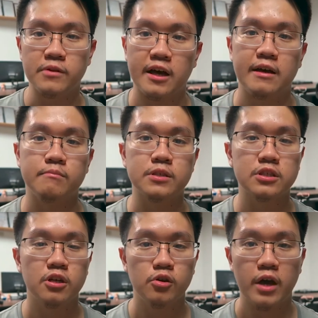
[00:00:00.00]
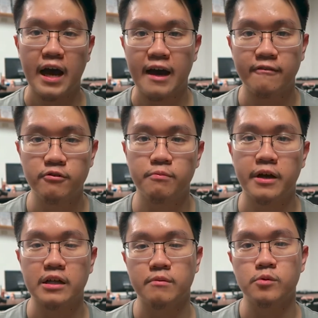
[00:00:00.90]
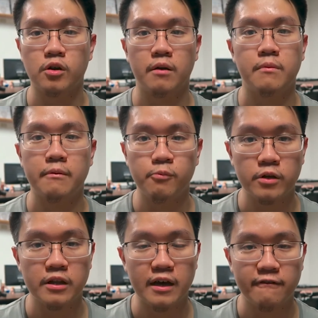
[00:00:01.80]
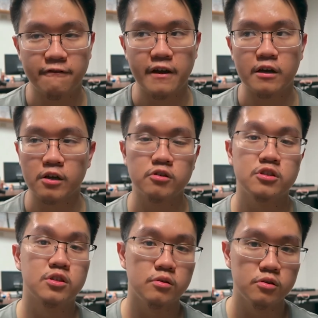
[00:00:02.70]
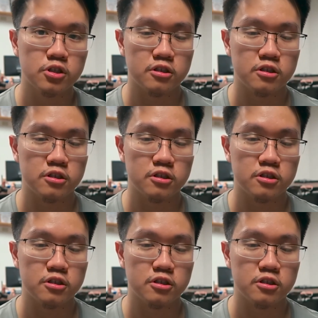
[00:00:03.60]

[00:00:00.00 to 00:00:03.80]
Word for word: Sometimes you have to break them to come up with a very good